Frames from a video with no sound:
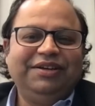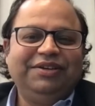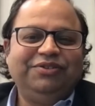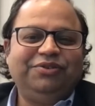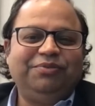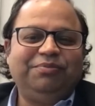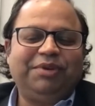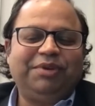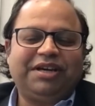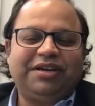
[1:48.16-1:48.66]

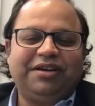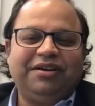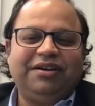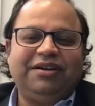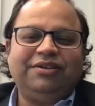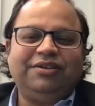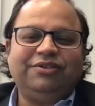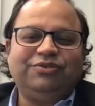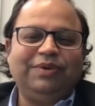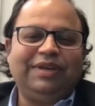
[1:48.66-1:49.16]
to, beca-
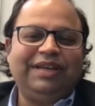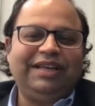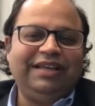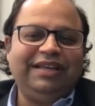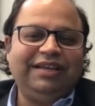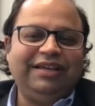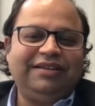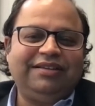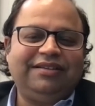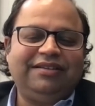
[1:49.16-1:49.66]
uh, to
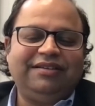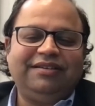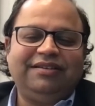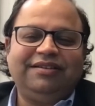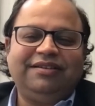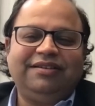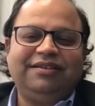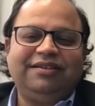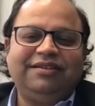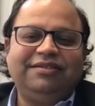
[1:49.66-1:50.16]
lead
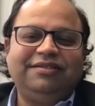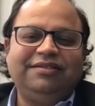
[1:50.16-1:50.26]
the,